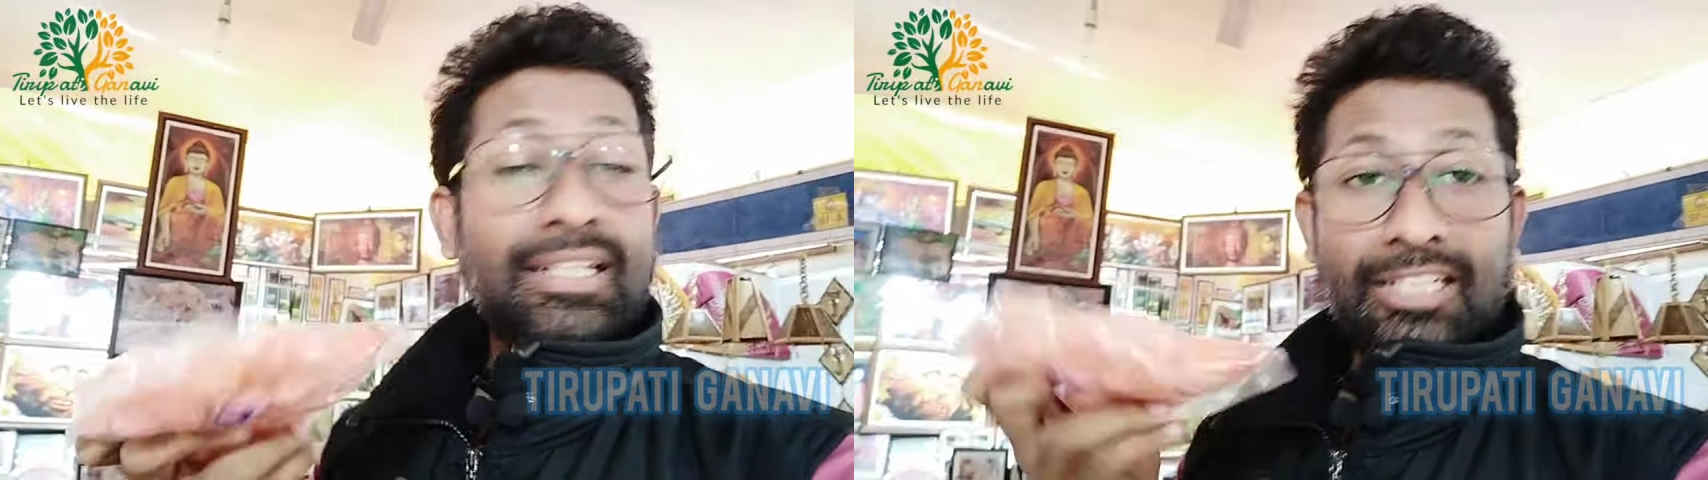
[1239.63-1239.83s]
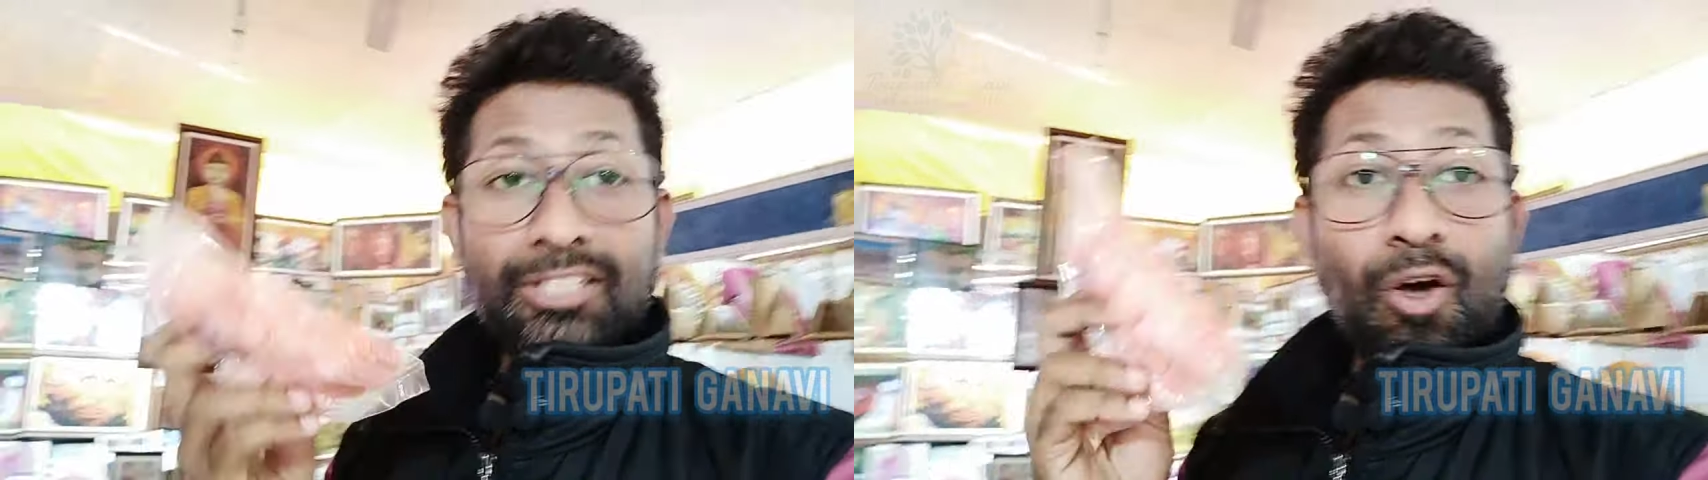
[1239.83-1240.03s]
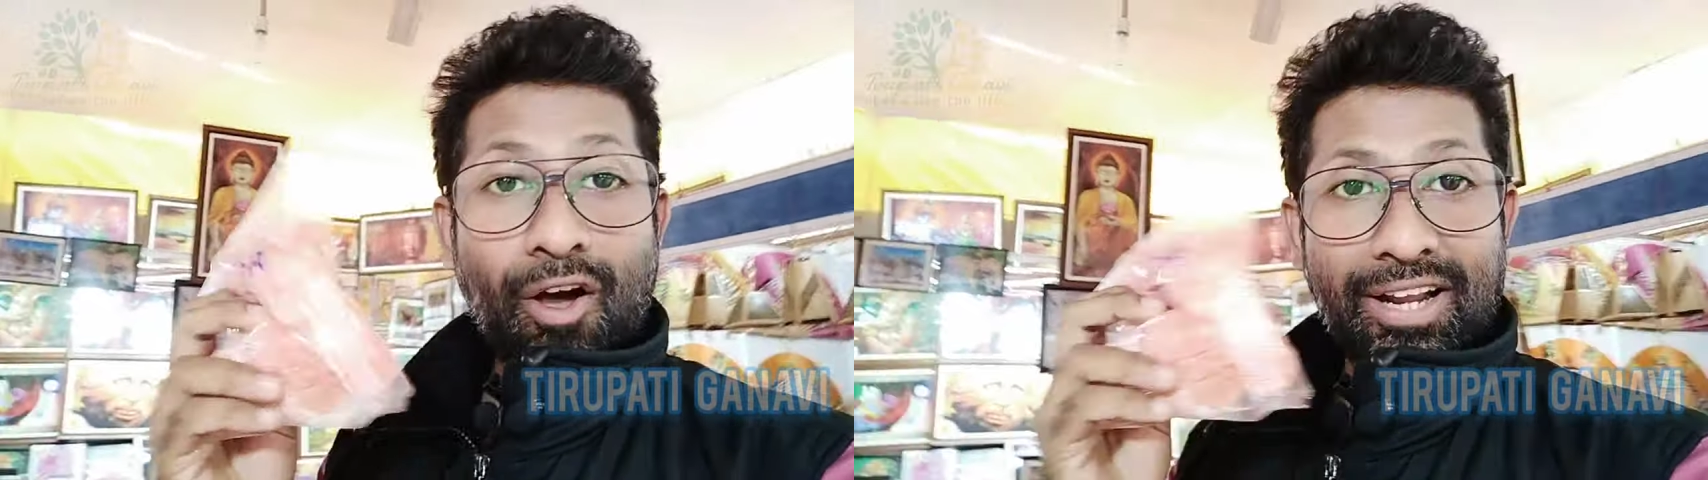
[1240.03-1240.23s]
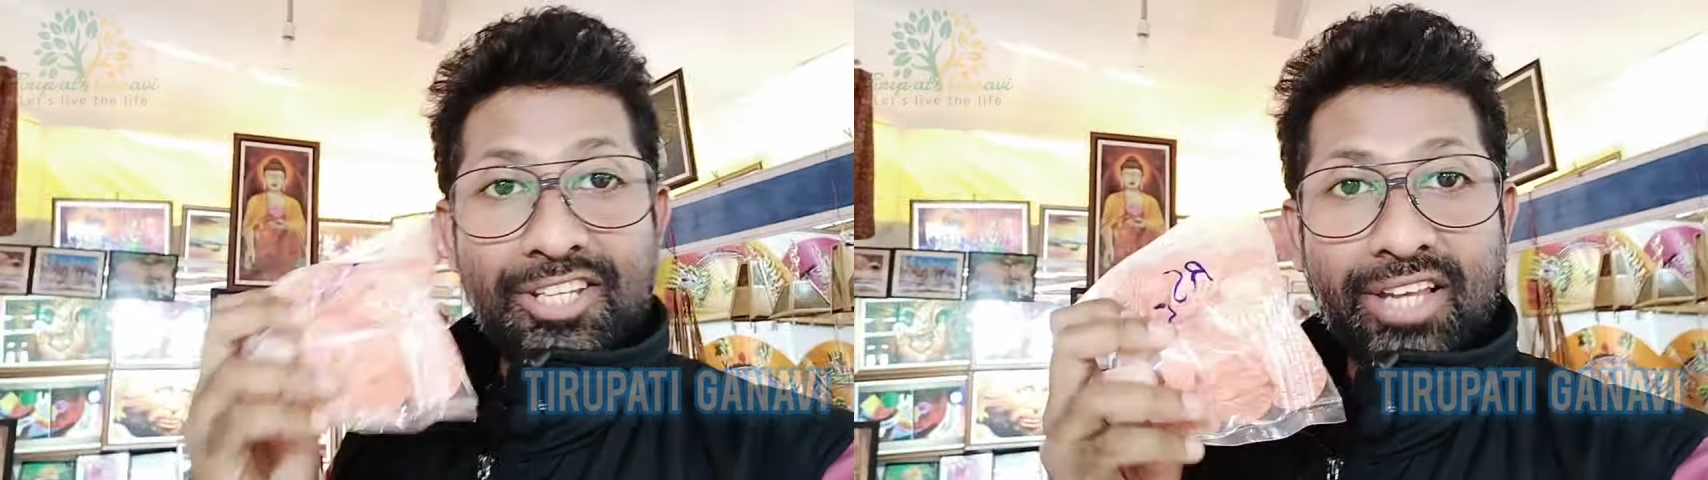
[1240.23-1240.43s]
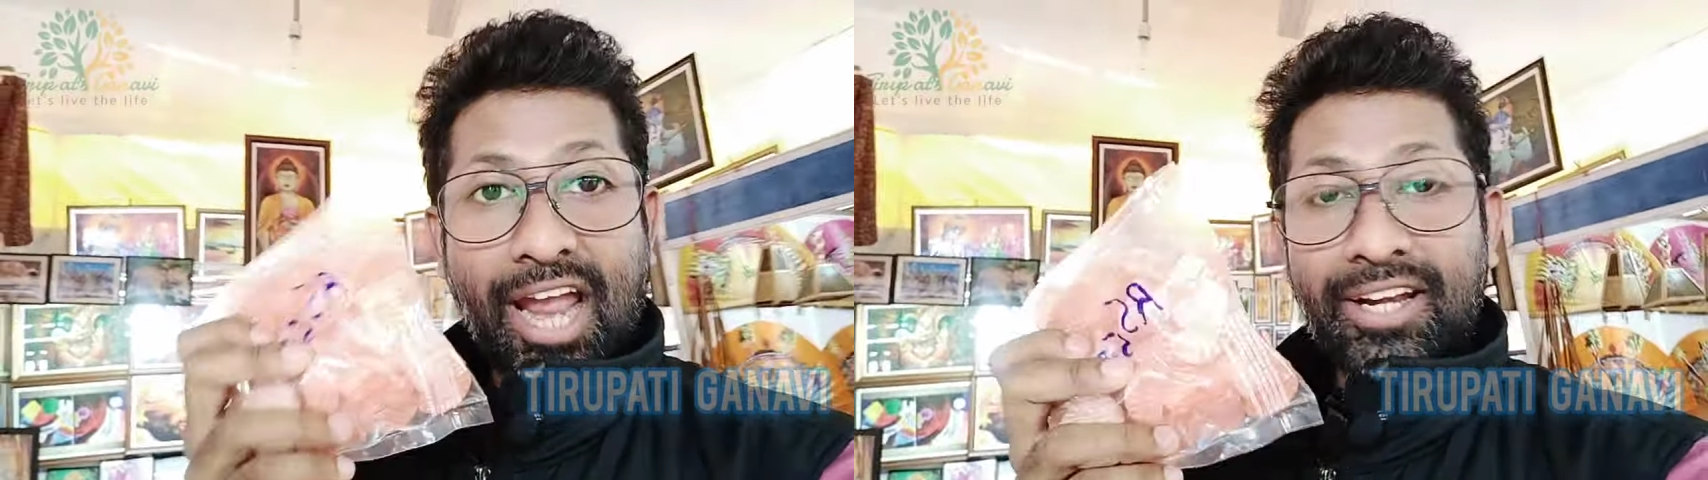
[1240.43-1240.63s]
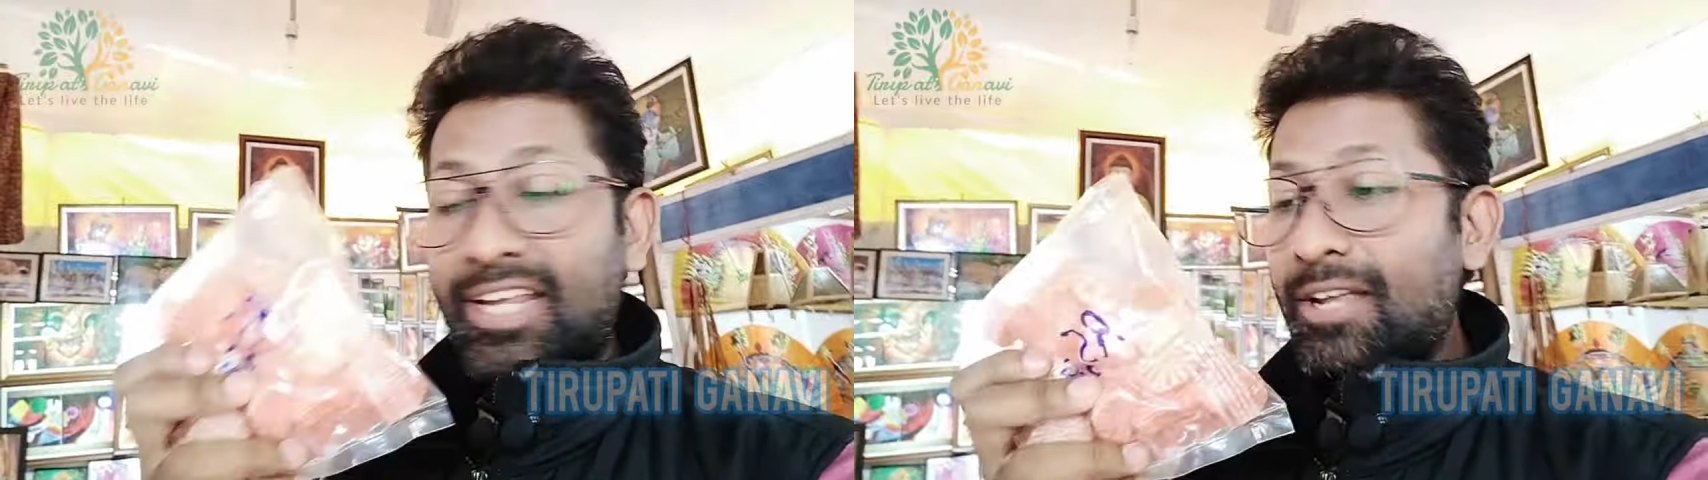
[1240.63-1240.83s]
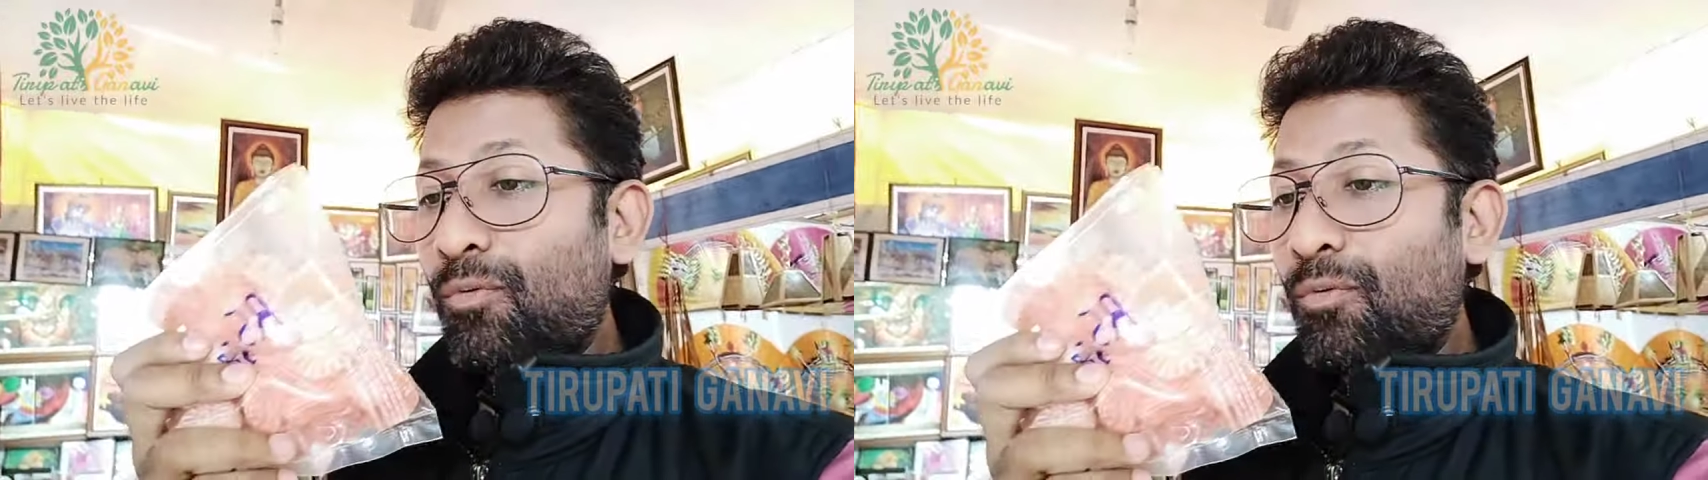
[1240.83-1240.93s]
this orange candy,